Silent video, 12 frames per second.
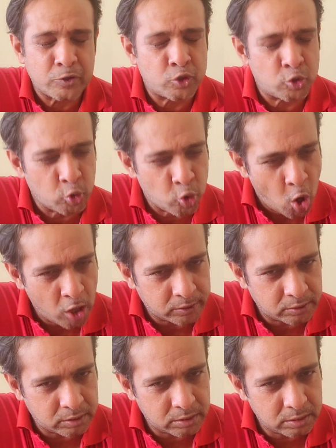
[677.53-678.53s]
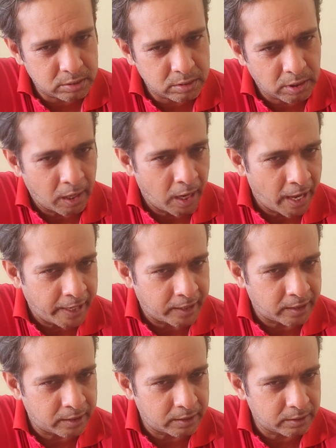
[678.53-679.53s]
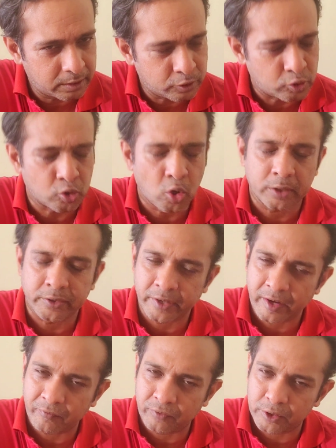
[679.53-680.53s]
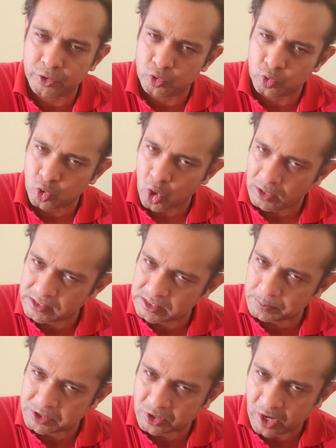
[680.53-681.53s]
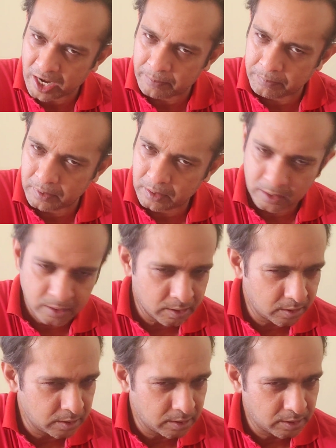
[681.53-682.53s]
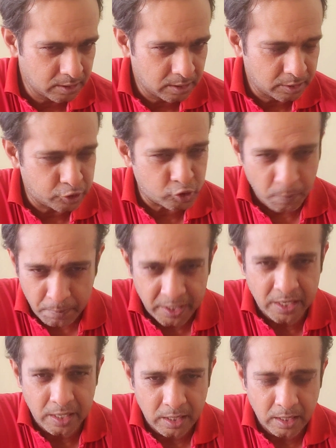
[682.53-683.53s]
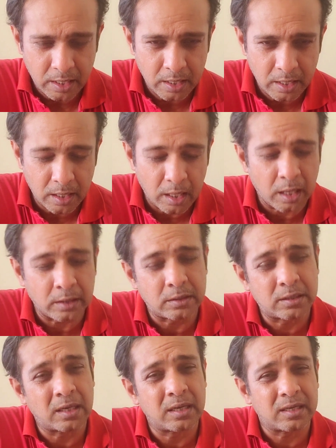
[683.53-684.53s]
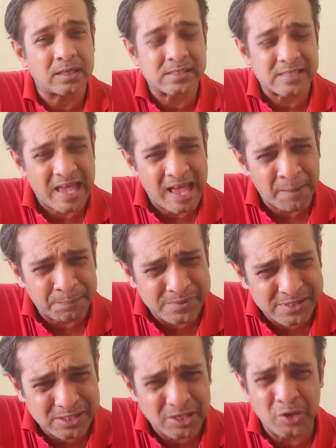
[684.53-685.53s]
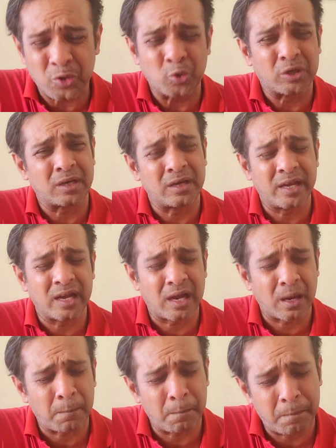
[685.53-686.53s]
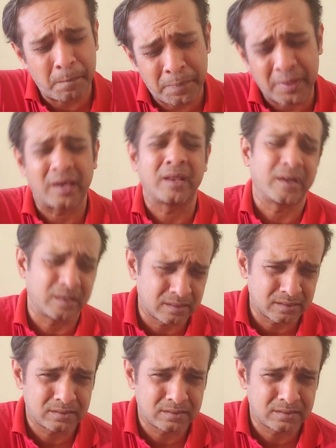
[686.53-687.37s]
Do not like, do not refer, do not subscribe to me until it's absolutely compelling.